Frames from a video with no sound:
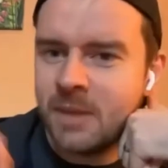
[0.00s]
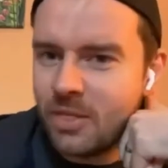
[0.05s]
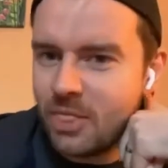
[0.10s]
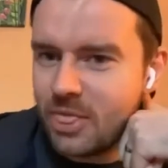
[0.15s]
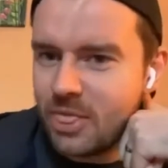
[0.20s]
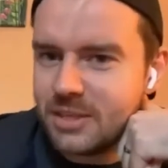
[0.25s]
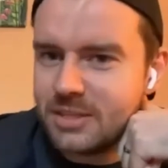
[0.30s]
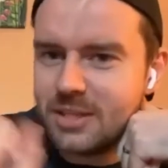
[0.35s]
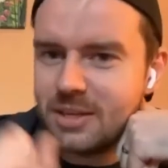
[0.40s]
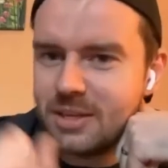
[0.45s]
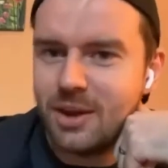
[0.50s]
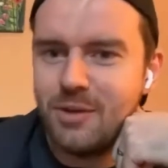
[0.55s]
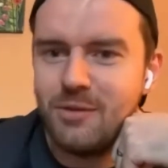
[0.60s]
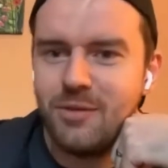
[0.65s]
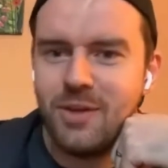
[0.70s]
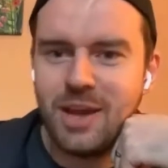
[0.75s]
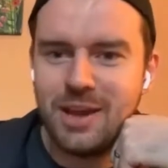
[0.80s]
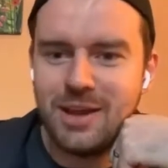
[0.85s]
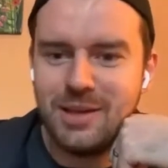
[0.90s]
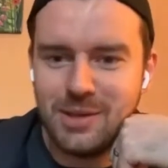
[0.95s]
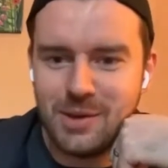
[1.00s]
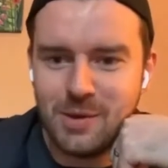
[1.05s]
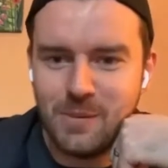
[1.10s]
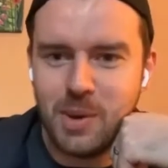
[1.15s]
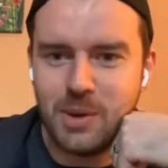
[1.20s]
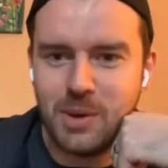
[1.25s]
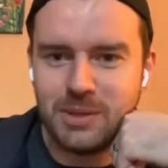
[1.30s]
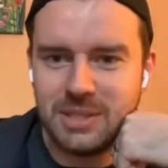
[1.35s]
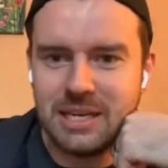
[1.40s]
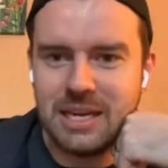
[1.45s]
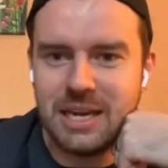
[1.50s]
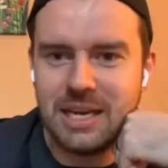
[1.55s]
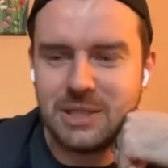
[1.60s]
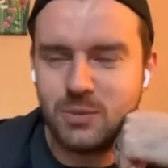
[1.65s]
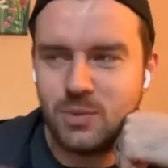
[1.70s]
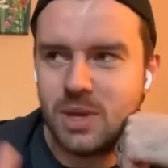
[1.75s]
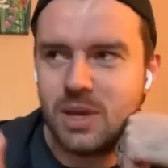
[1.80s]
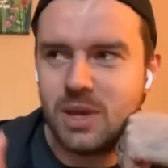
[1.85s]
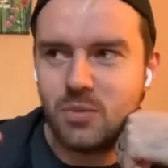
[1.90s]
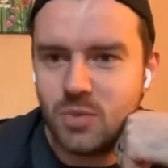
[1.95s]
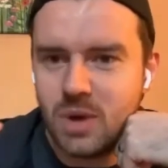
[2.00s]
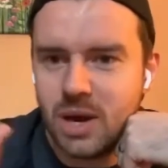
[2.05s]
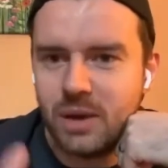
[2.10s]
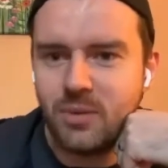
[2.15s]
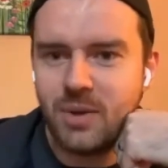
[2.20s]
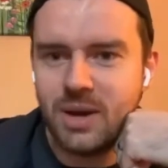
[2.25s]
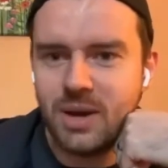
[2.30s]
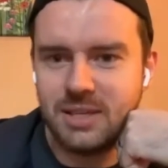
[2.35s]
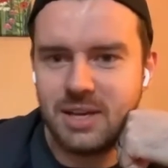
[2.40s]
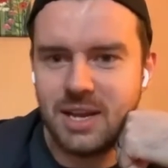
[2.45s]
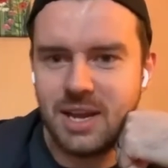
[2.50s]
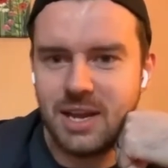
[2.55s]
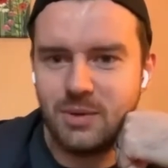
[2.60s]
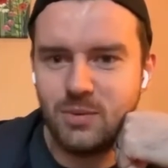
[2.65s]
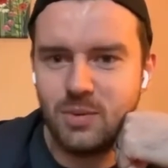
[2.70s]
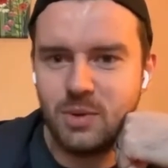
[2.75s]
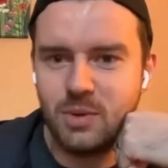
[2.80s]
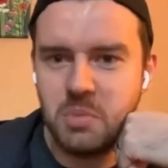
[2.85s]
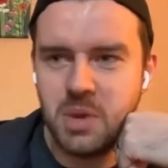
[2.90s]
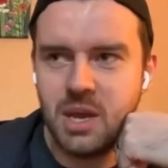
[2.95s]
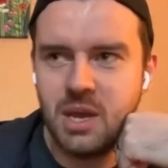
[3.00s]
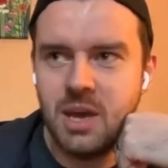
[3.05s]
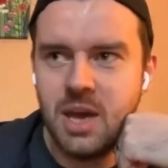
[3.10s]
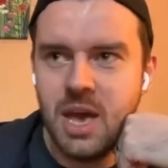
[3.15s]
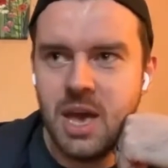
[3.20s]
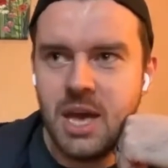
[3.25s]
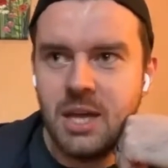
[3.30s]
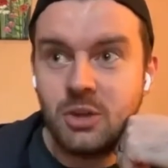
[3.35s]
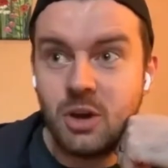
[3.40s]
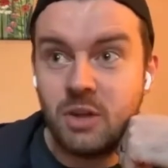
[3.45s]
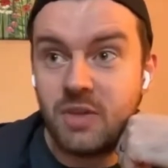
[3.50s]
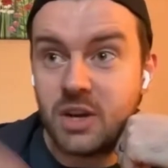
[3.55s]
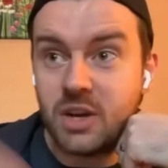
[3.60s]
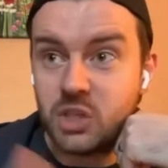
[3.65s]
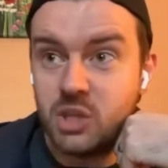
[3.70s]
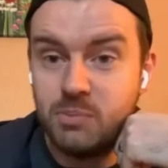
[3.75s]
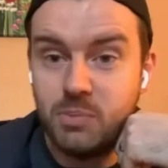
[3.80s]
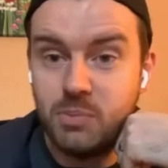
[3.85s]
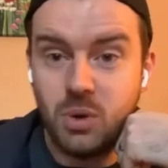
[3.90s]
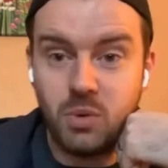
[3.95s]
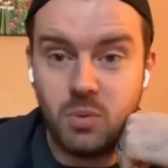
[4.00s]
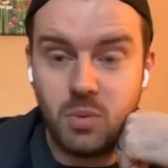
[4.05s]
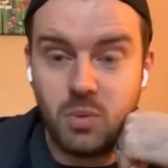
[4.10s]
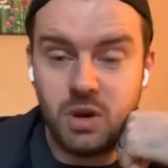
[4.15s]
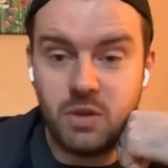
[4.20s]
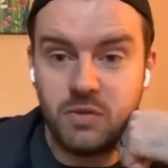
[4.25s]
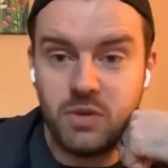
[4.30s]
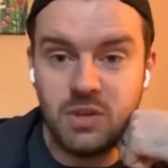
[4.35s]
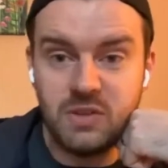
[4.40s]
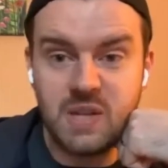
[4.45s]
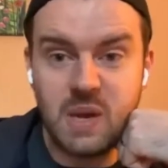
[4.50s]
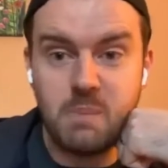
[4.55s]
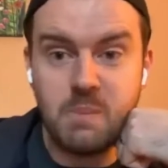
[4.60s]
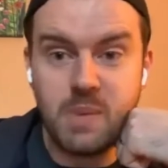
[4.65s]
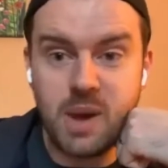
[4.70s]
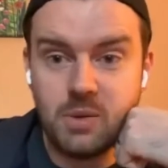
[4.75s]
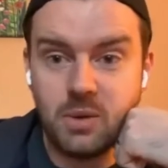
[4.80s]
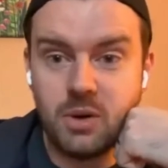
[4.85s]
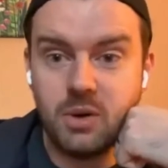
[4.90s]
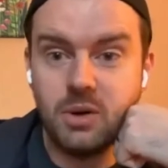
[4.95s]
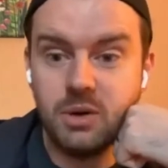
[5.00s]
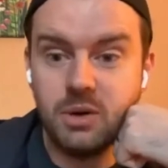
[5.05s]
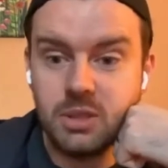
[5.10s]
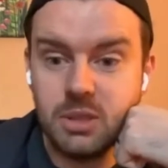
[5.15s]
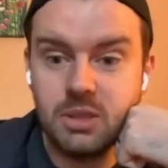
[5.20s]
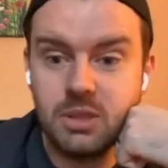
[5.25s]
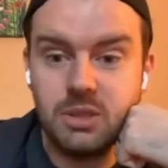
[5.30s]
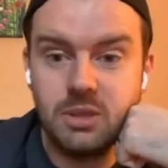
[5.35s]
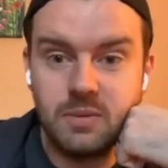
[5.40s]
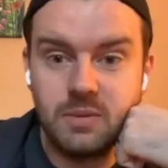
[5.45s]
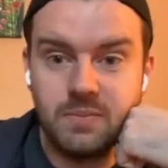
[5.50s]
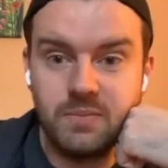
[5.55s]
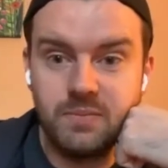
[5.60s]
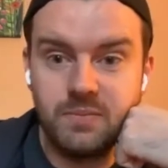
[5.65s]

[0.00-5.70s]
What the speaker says: And this thing over here that you posted last week really resonated with me. So I've actually bought one of your £10 courses.